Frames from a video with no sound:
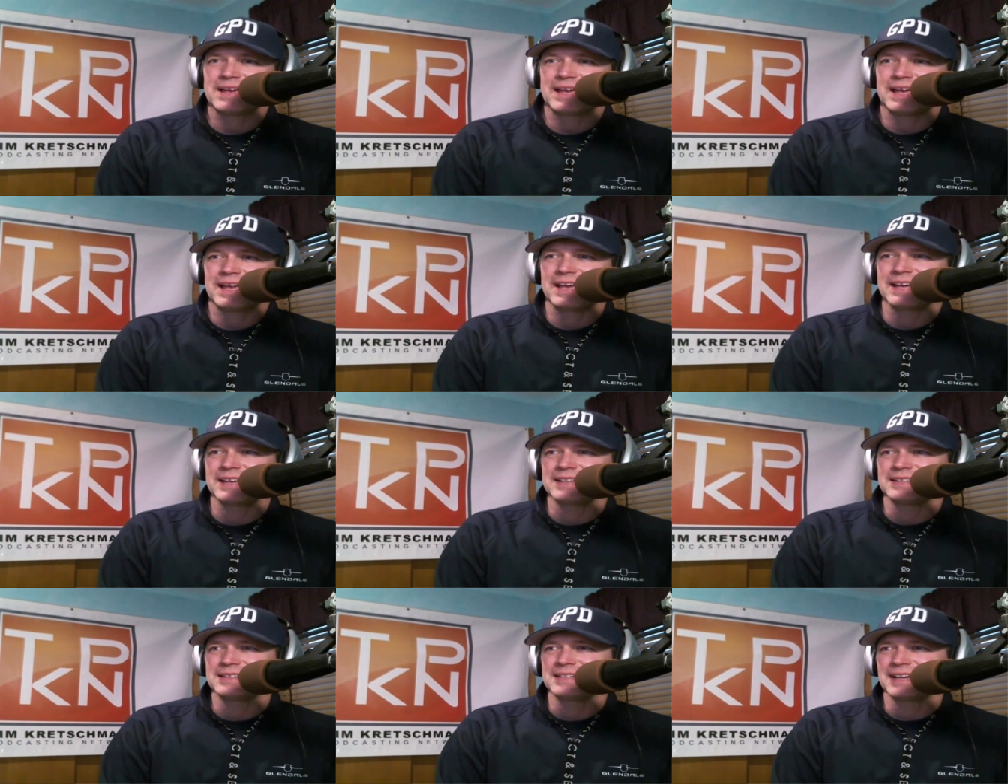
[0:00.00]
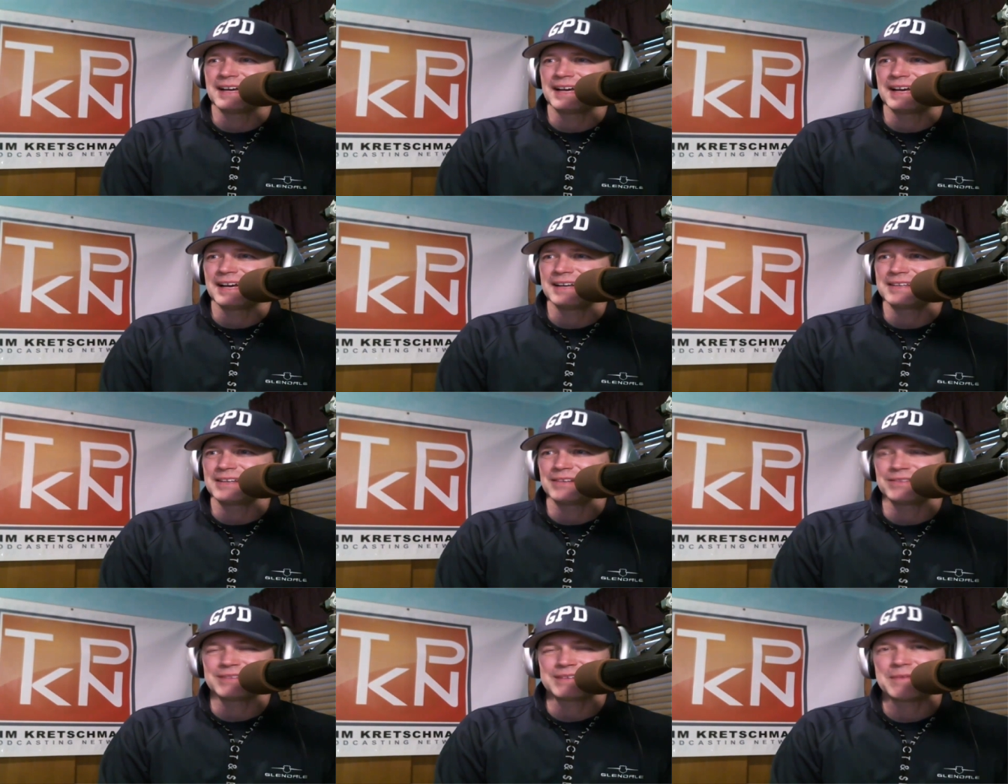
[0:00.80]
and uh, you
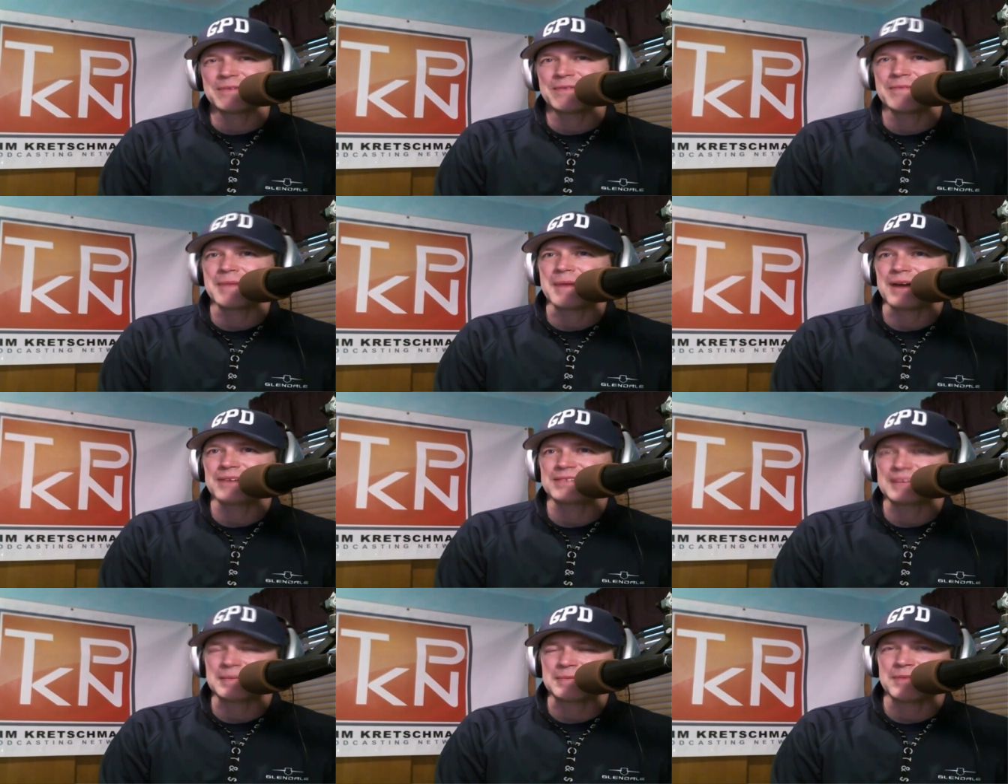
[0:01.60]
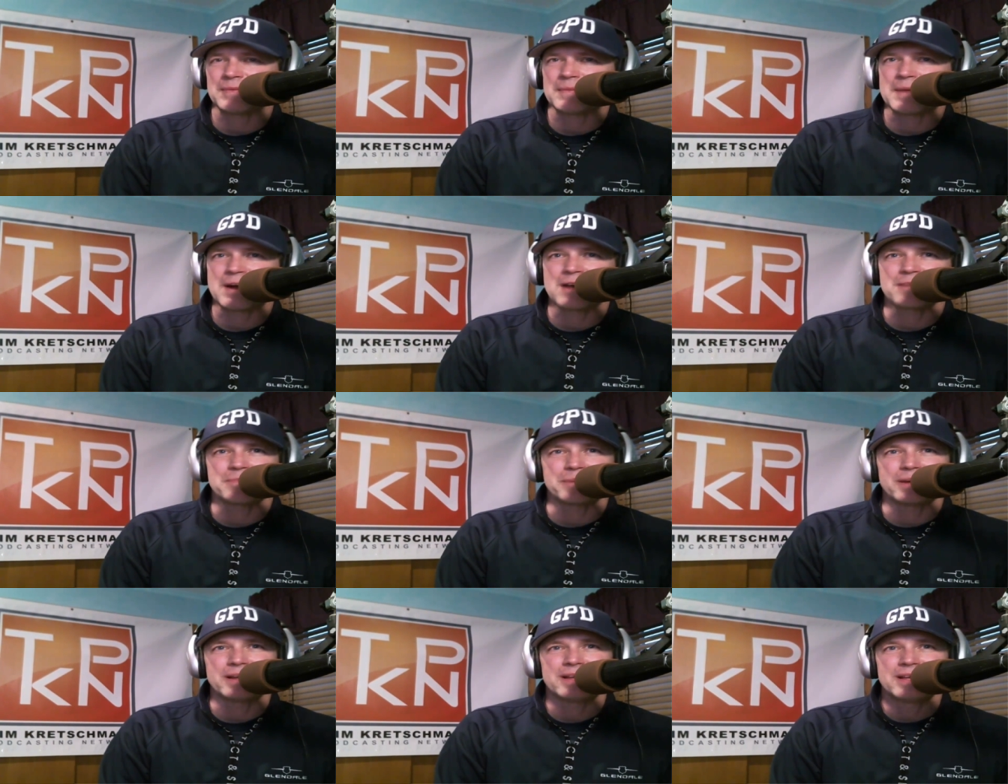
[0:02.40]
know, some of them are, some of them aren't,
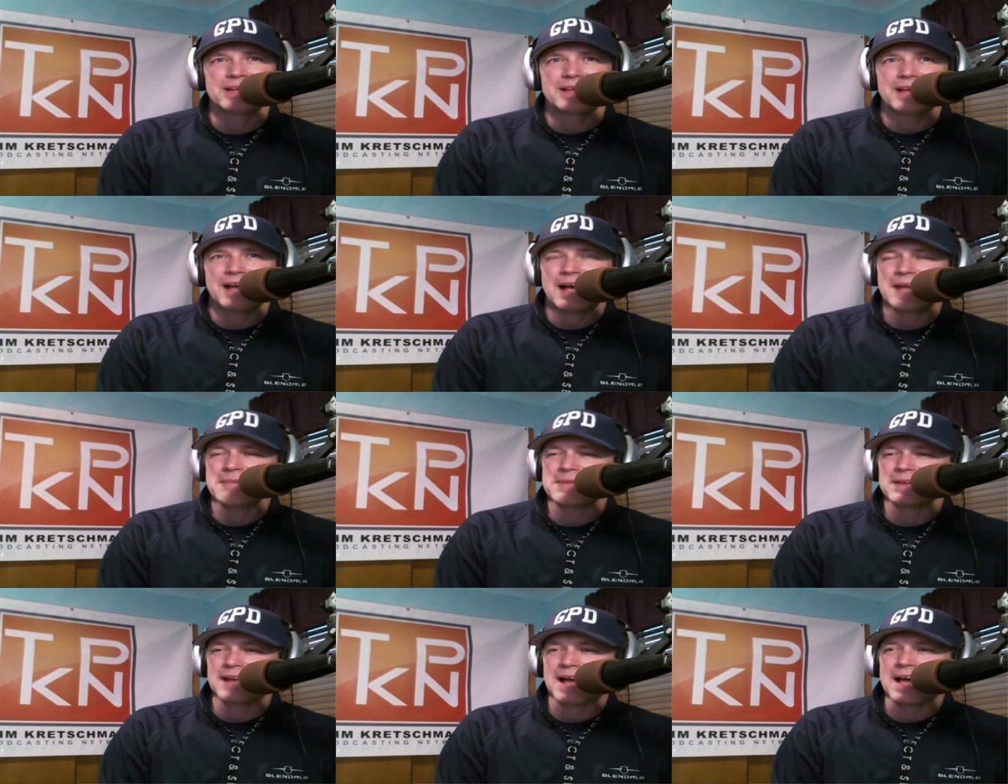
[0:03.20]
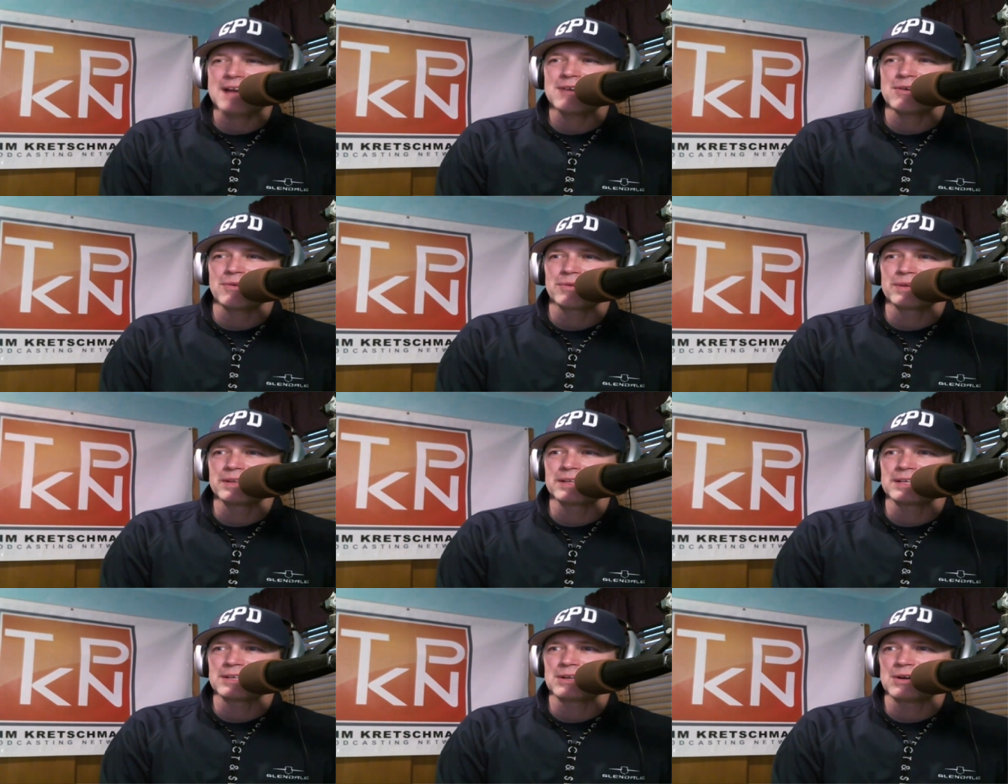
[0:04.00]
but I mean, I don't
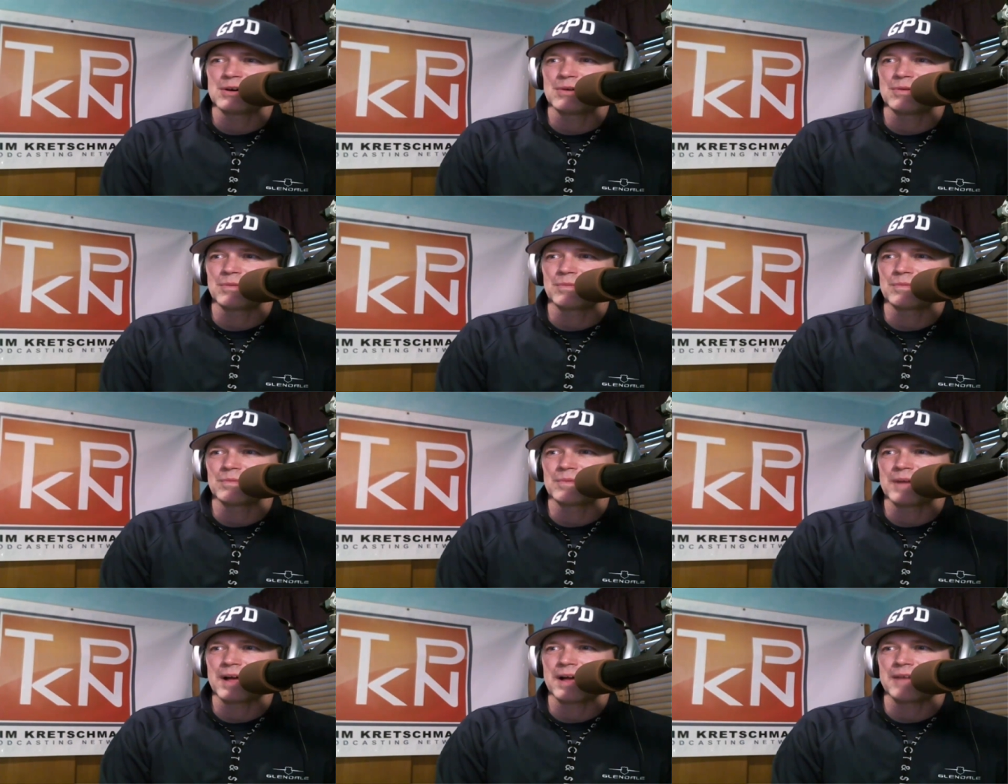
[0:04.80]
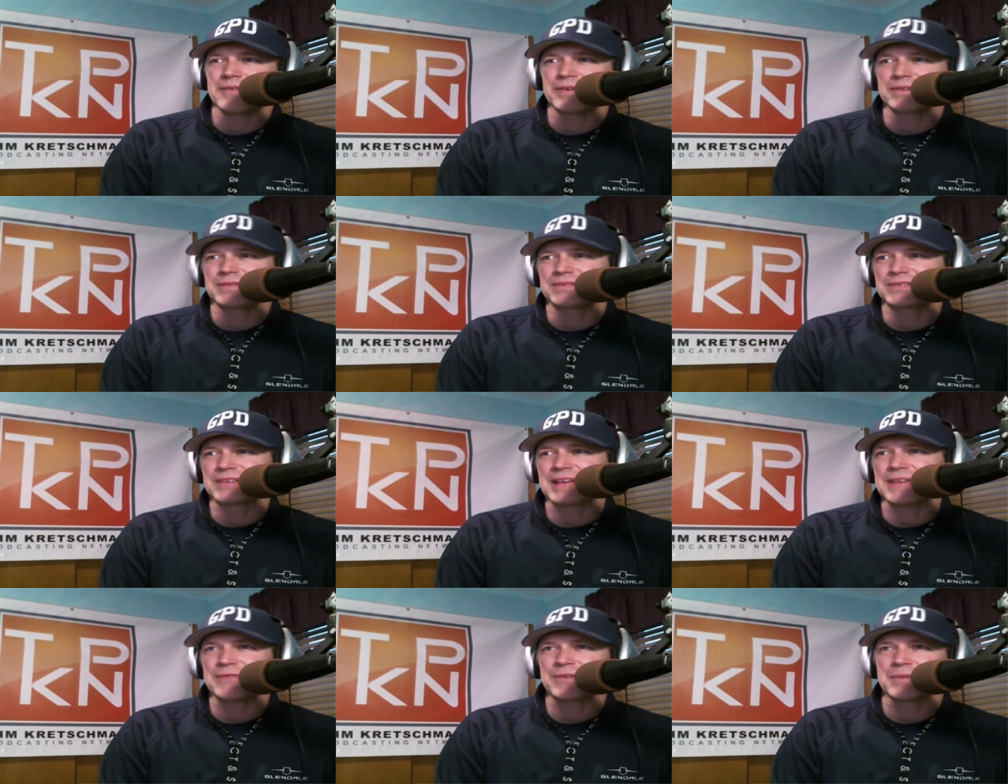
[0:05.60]
really know of a
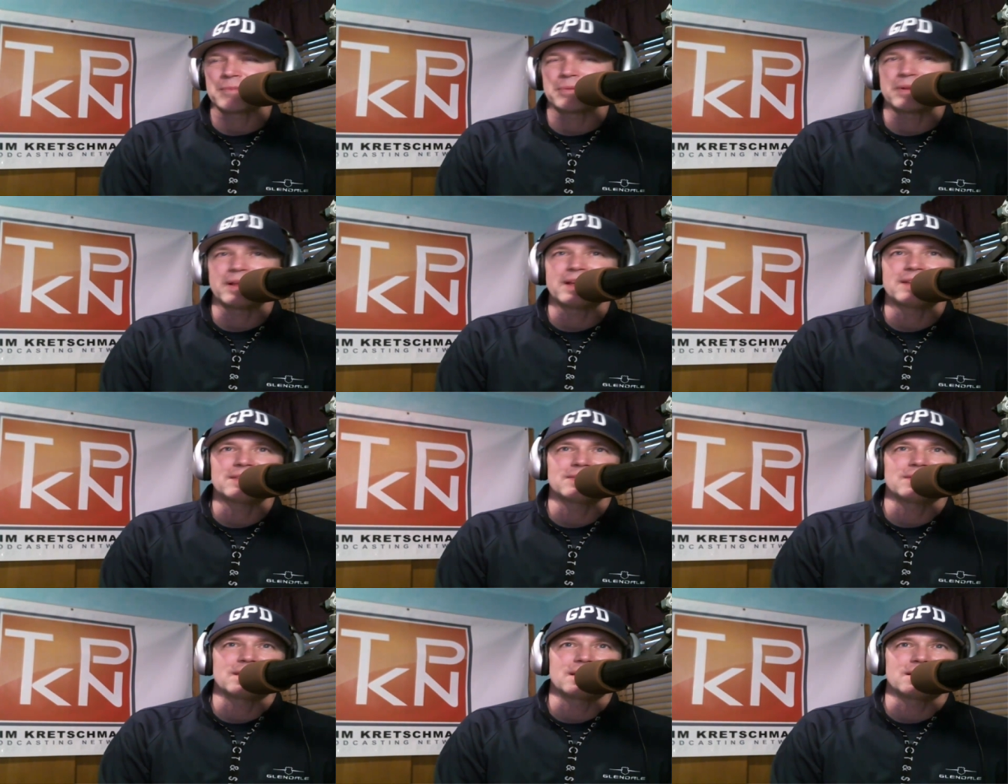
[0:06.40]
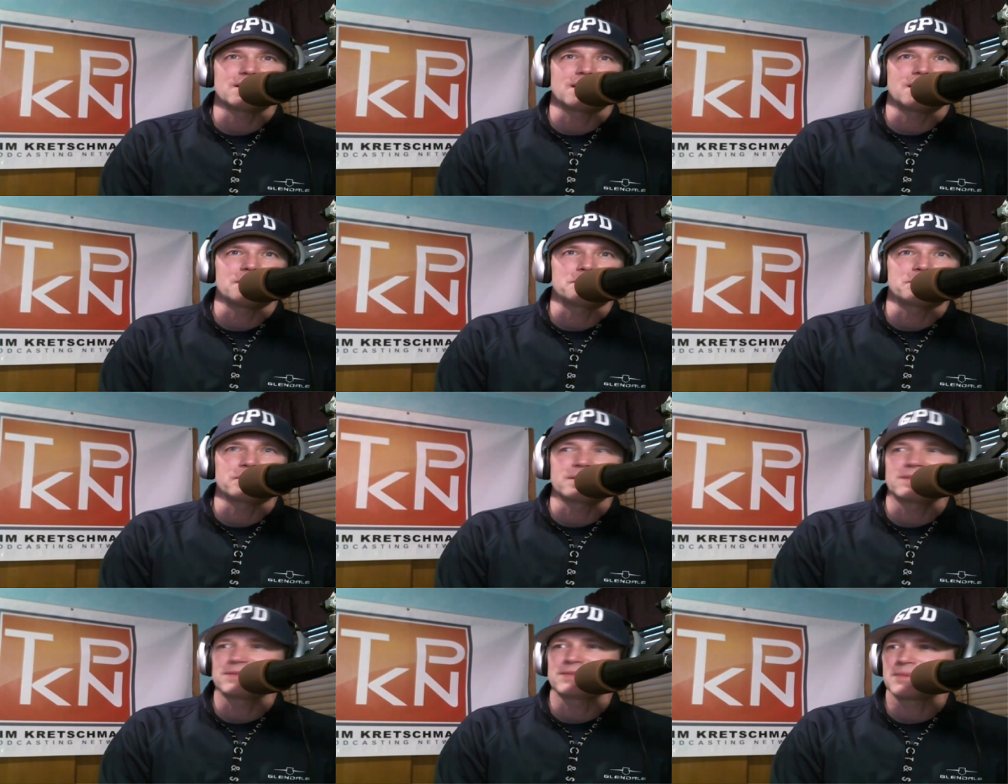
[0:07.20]
safer place than a
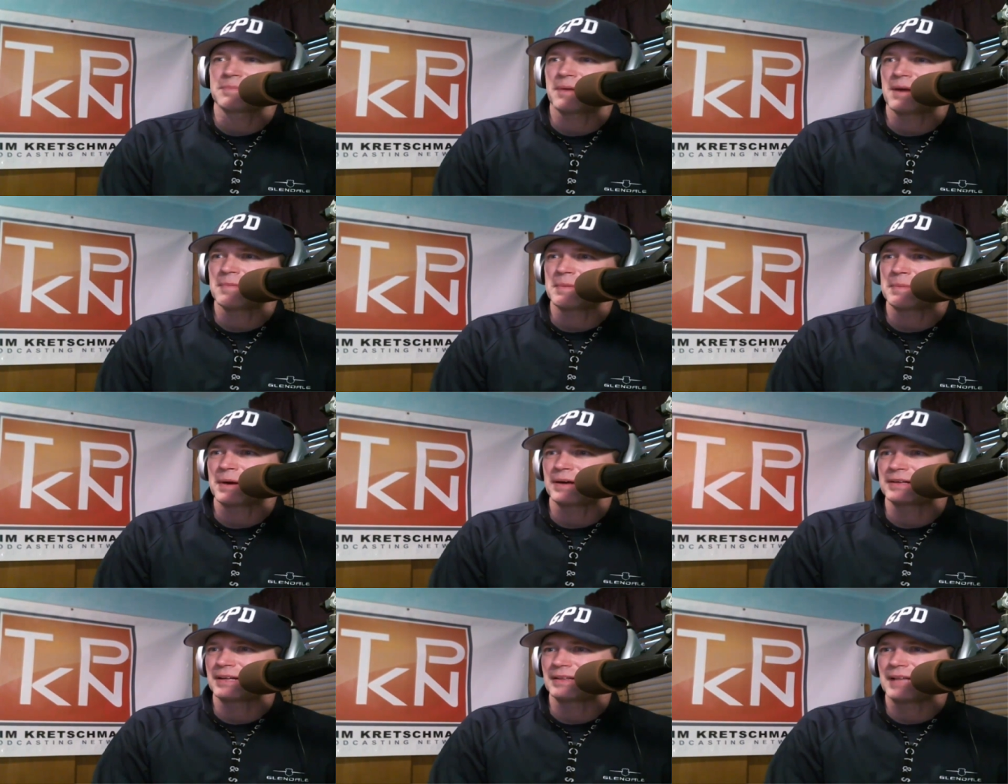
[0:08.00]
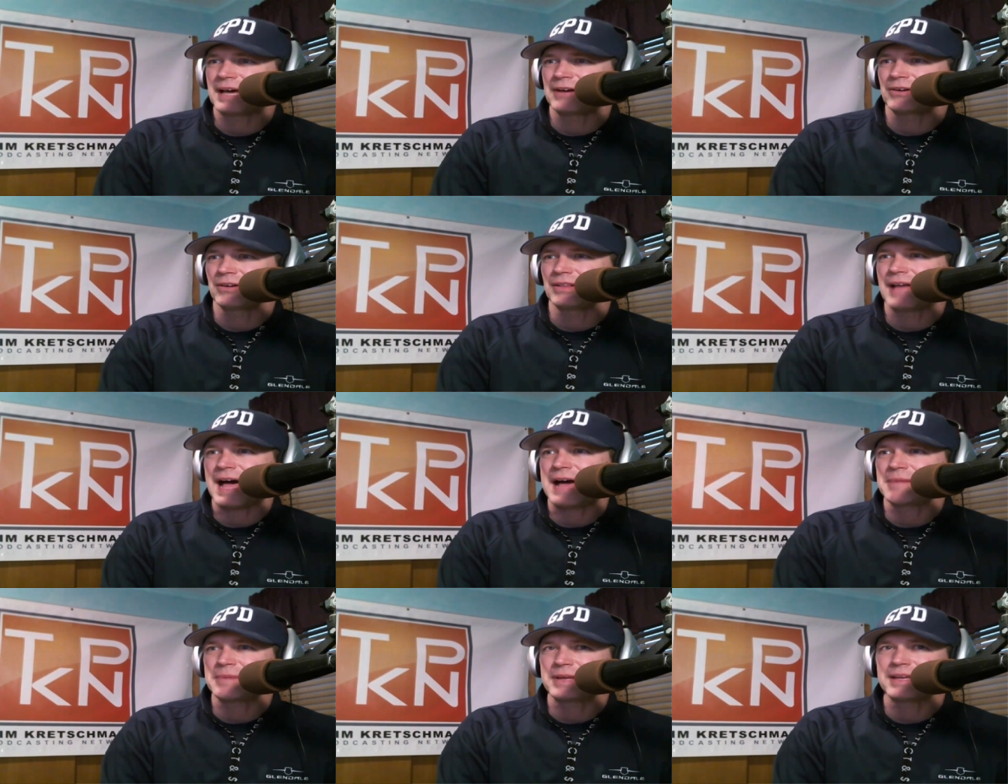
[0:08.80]
police department parking lot or
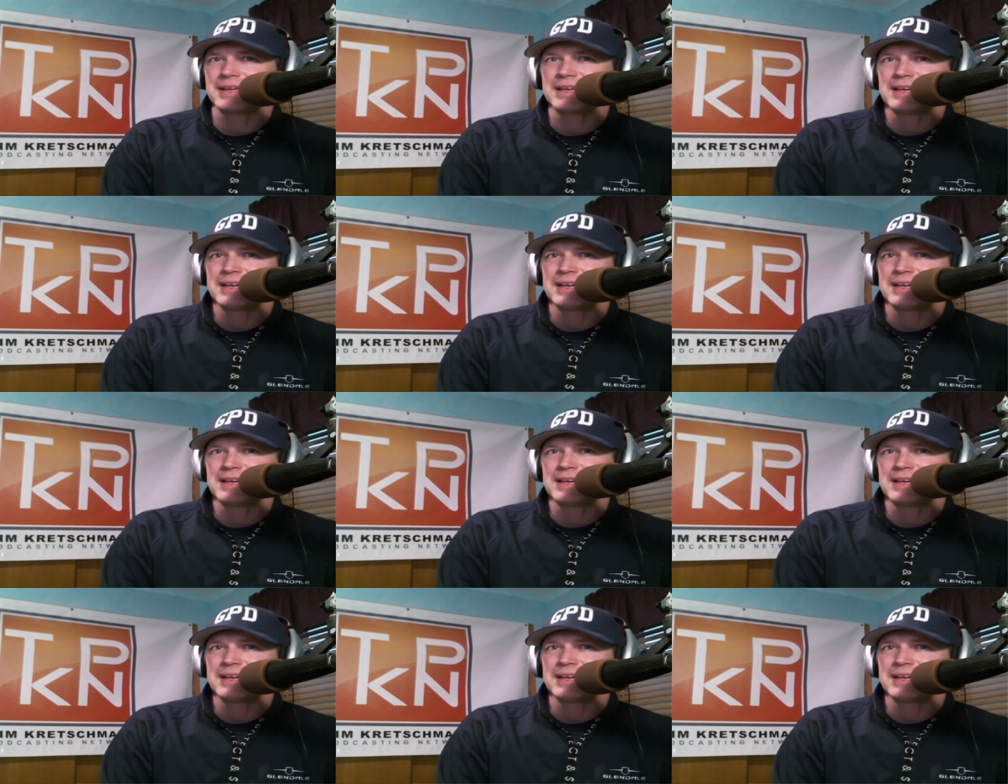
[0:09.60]
lobby.